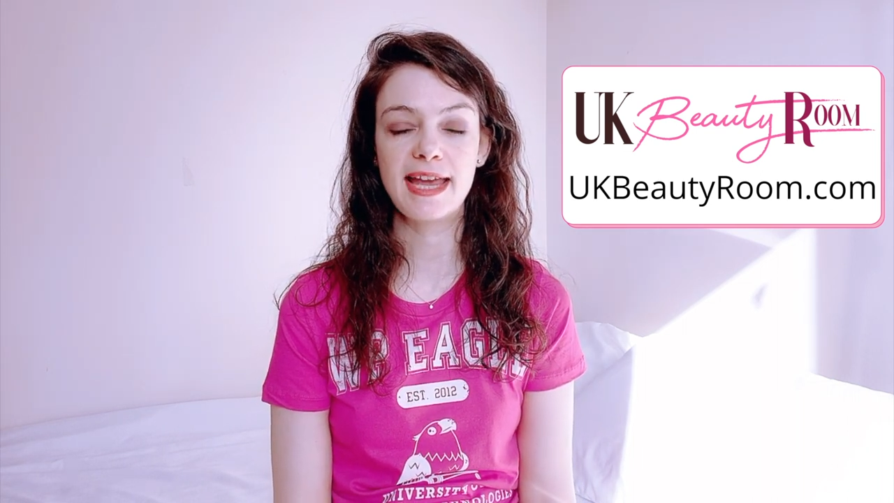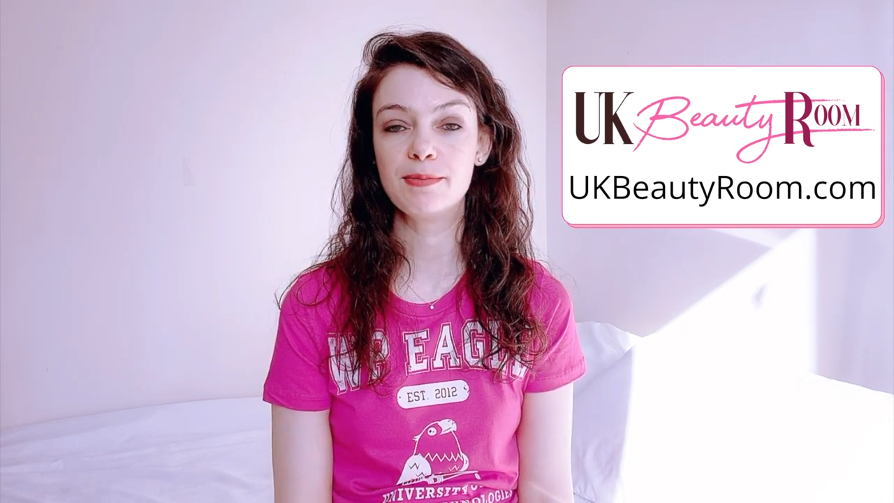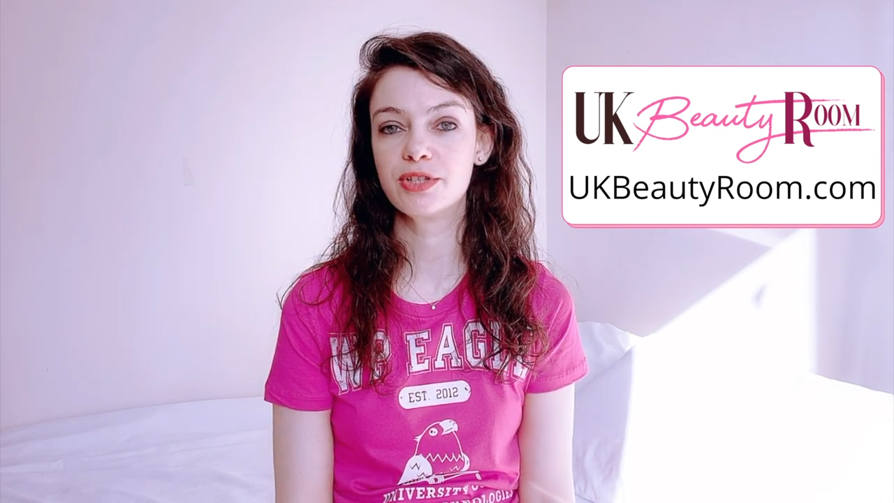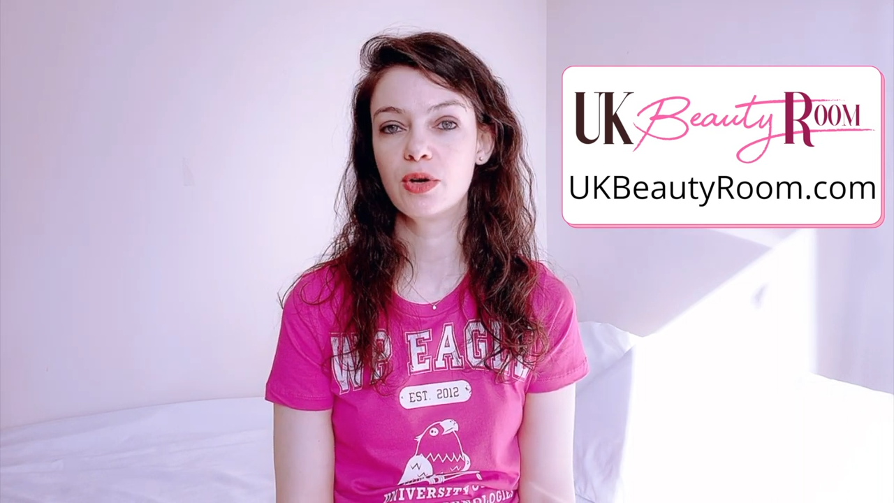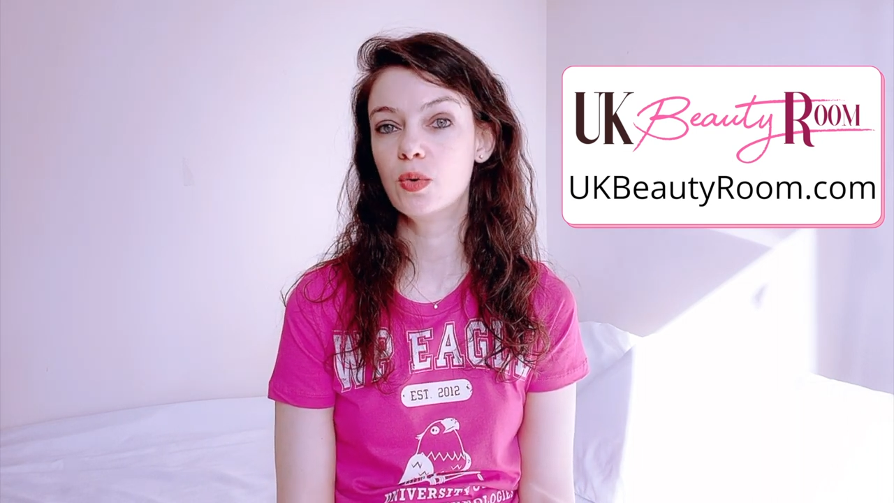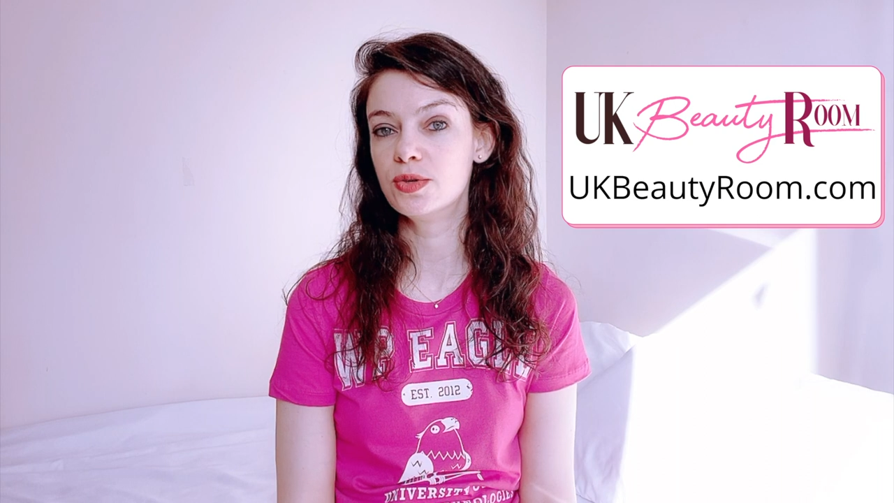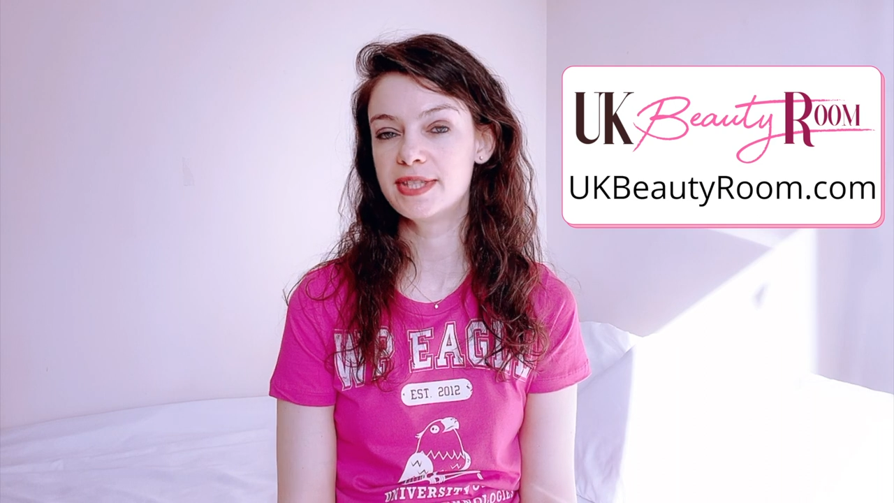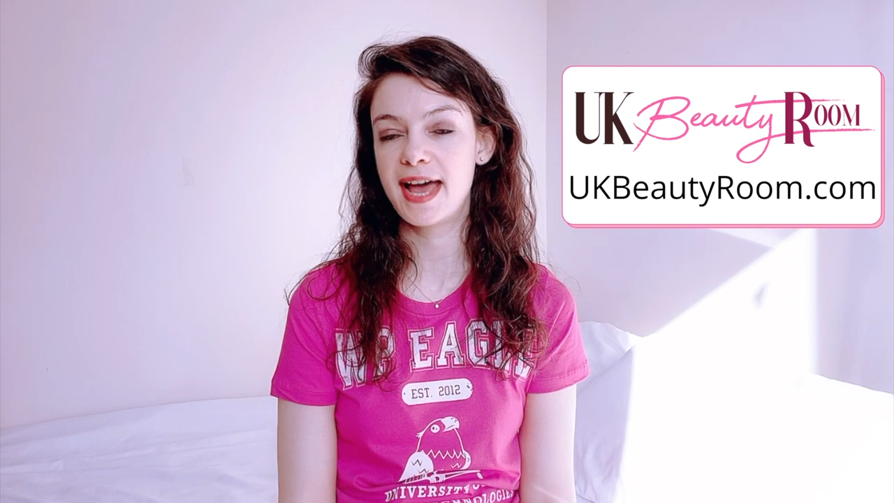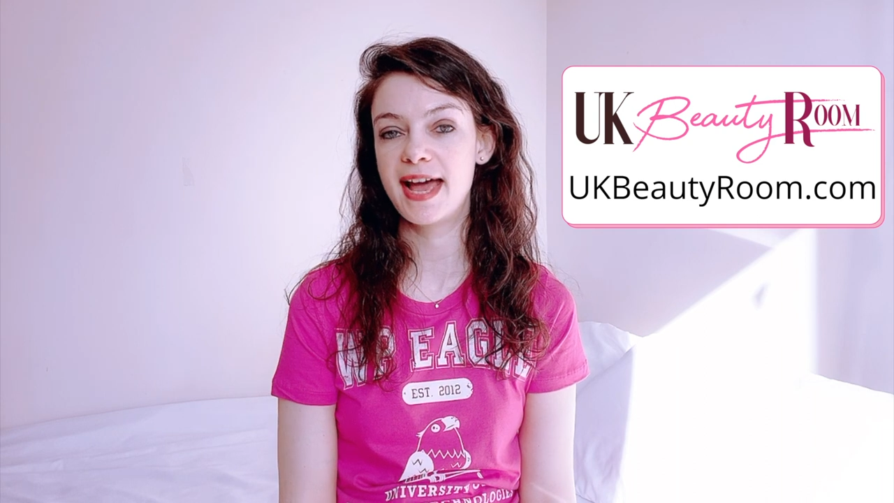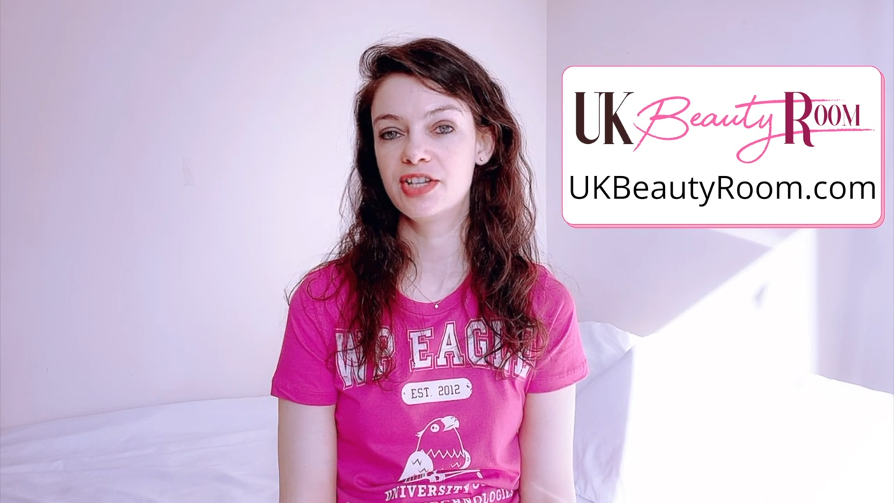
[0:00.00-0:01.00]
able to cause
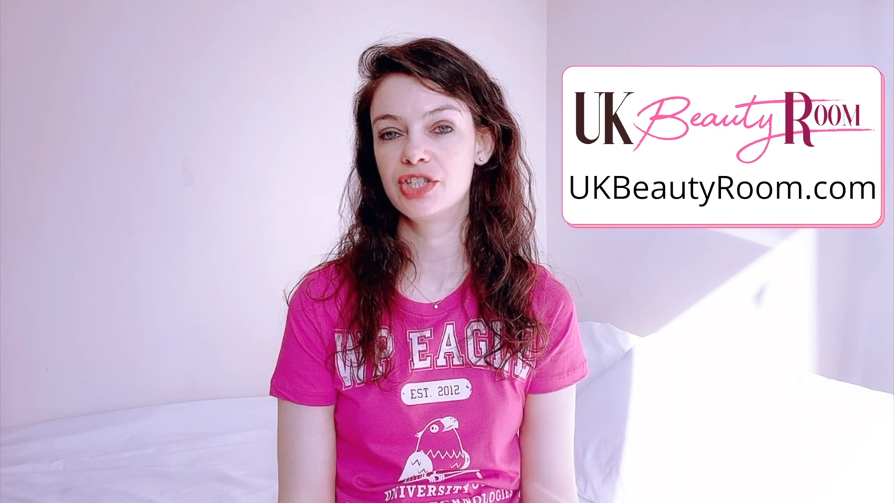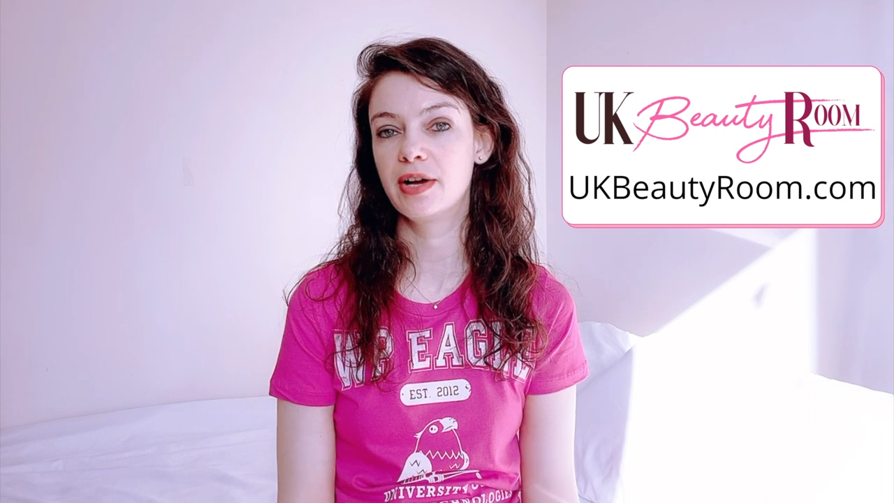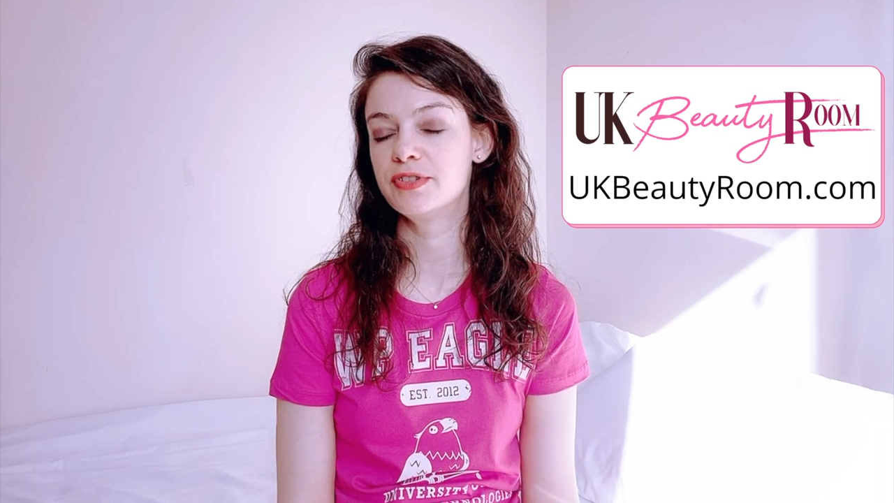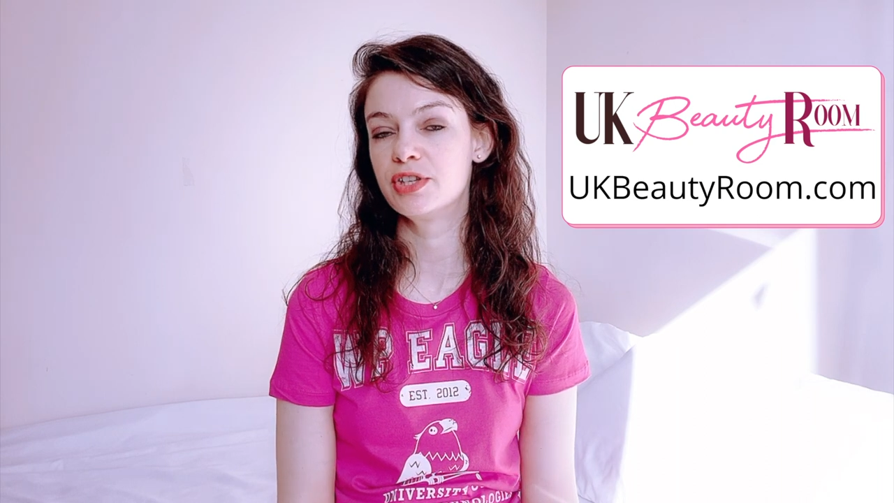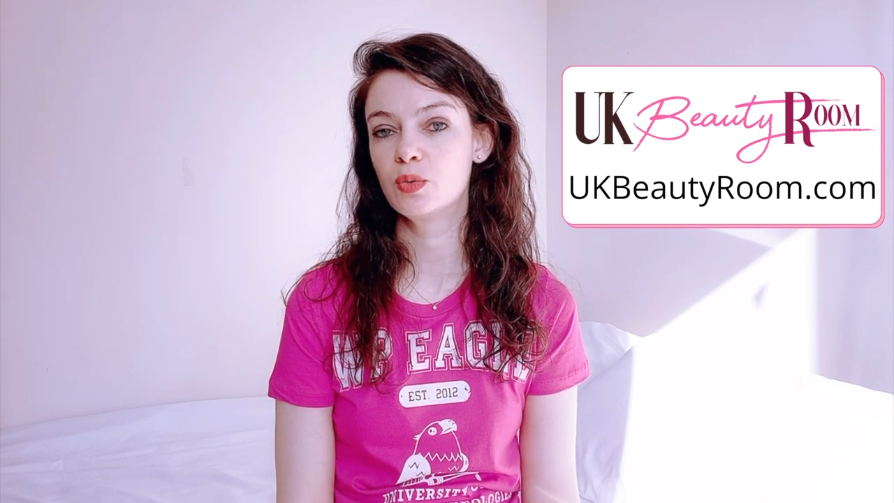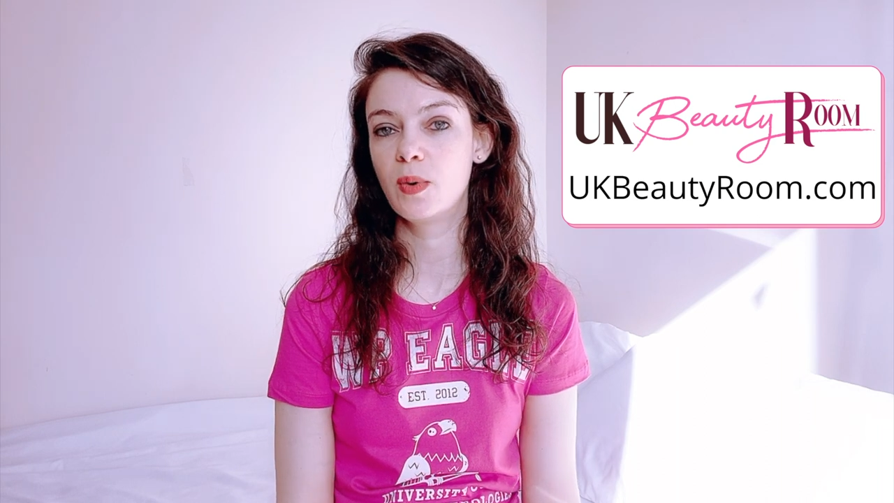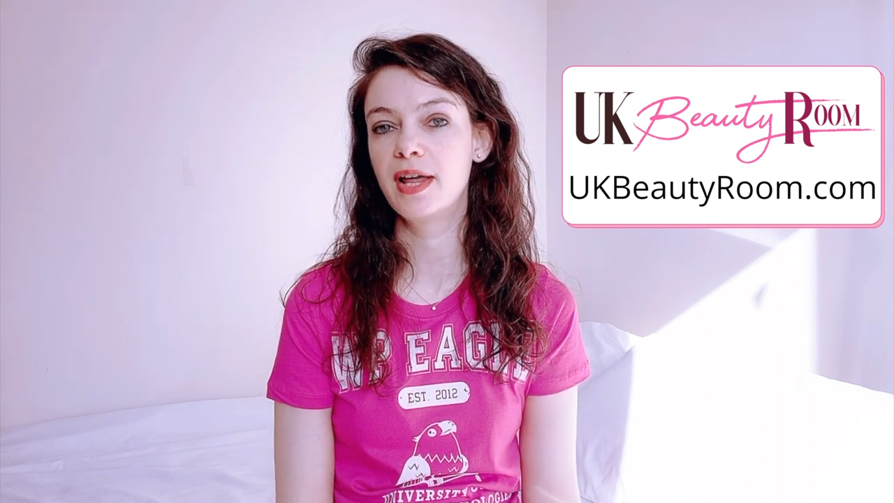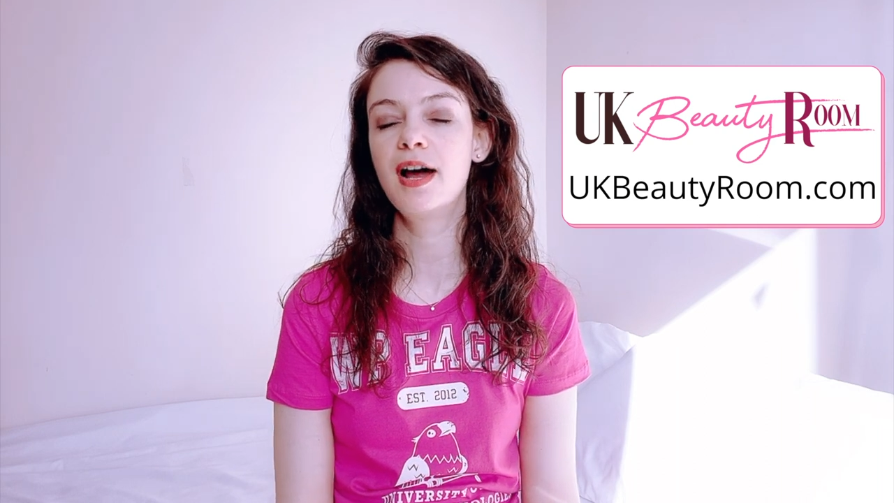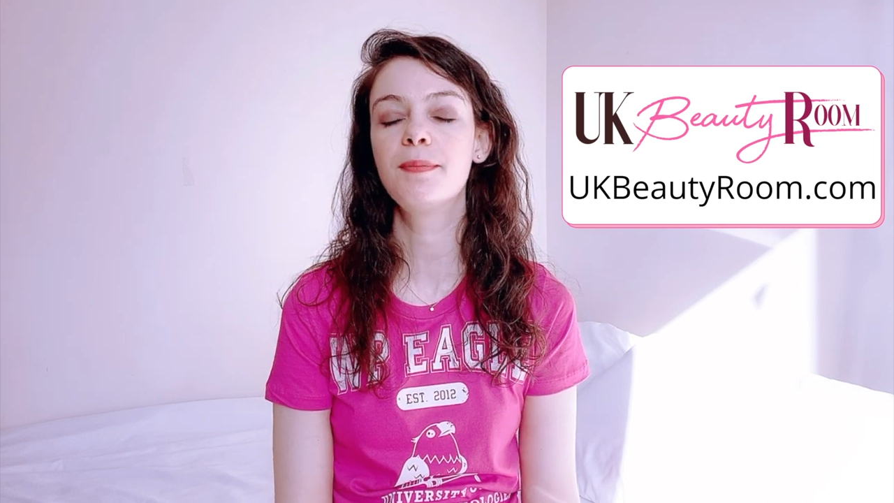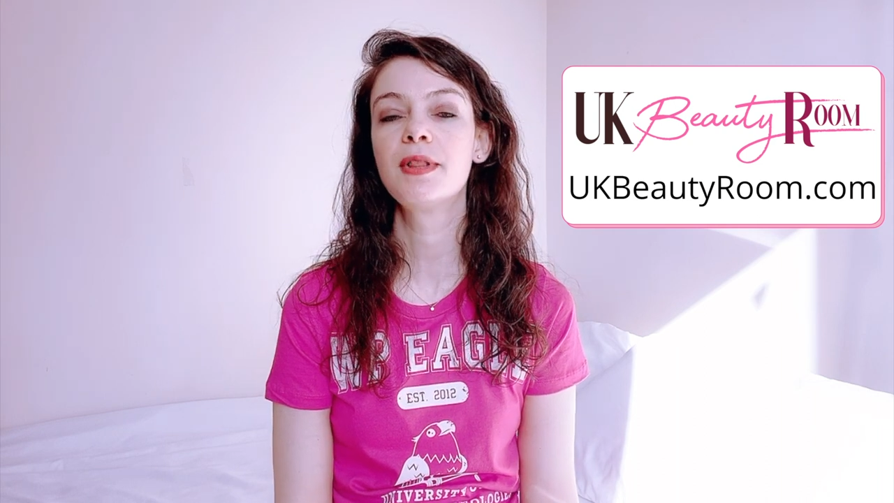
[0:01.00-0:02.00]
the hair shaft to
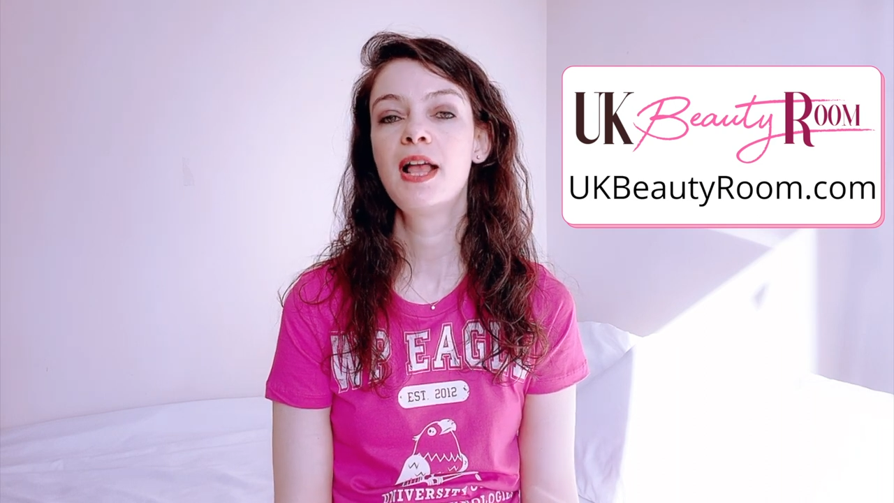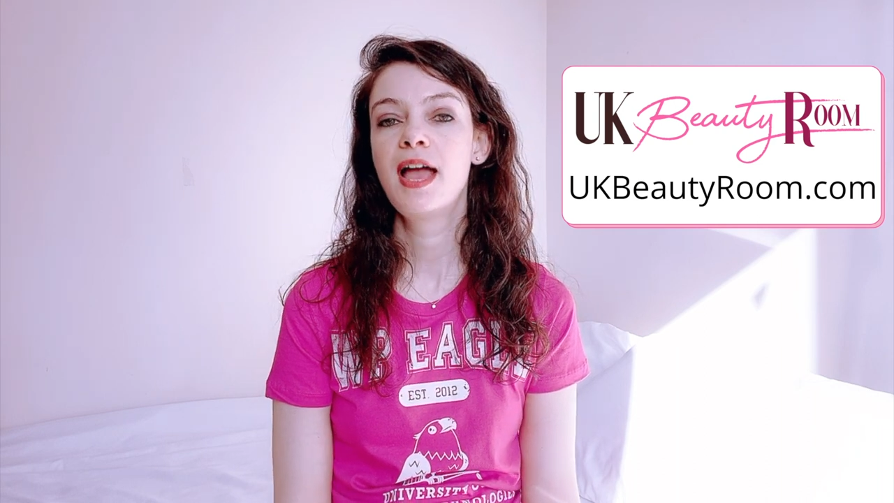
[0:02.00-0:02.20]
swell up.